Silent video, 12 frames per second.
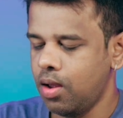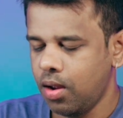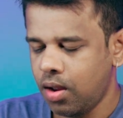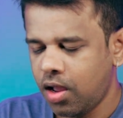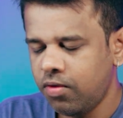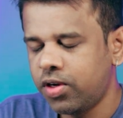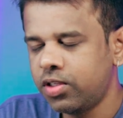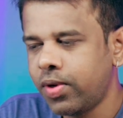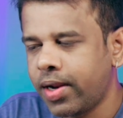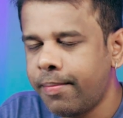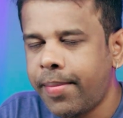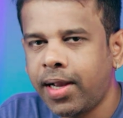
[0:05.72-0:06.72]
Hi friends,
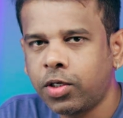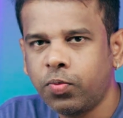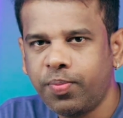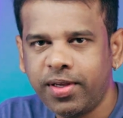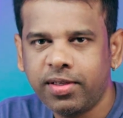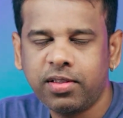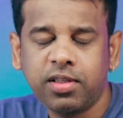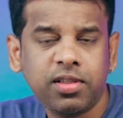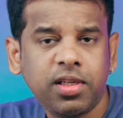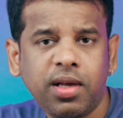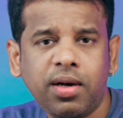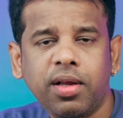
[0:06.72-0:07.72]
welcome back to PS
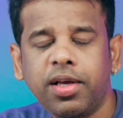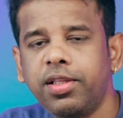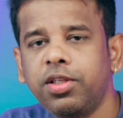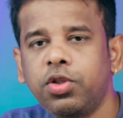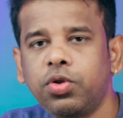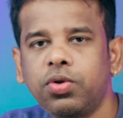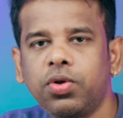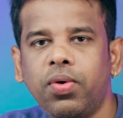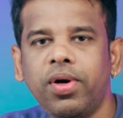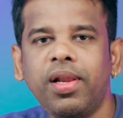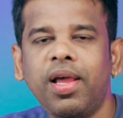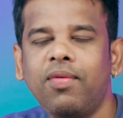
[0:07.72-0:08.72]
Desire. In this
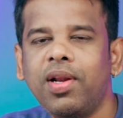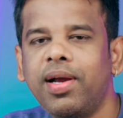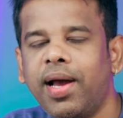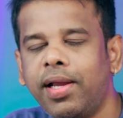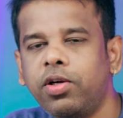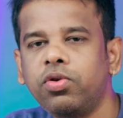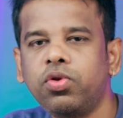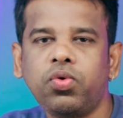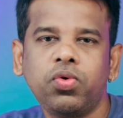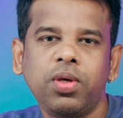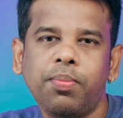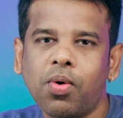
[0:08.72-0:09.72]
tutorial, I will guide you through
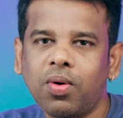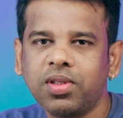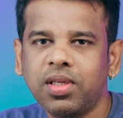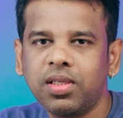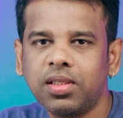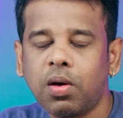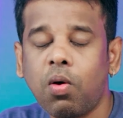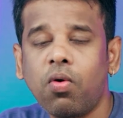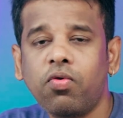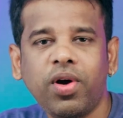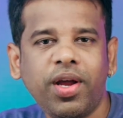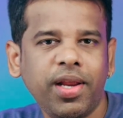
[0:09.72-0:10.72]
the process
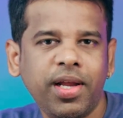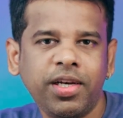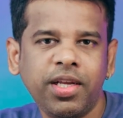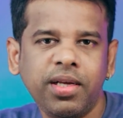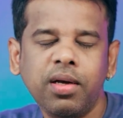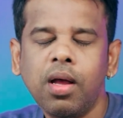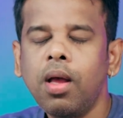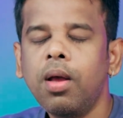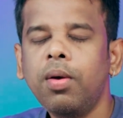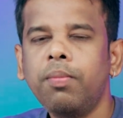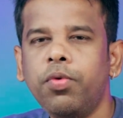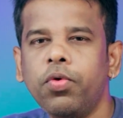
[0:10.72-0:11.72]
of creating
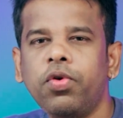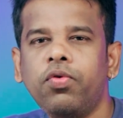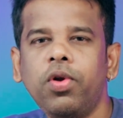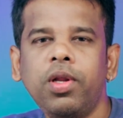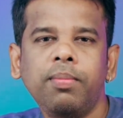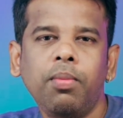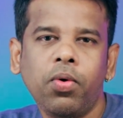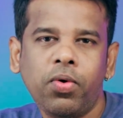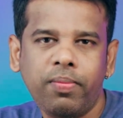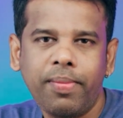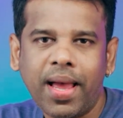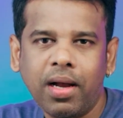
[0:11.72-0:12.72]
beautifully blurred
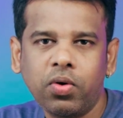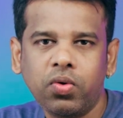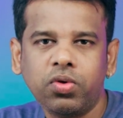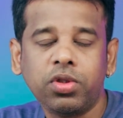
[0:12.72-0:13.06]
backgrounds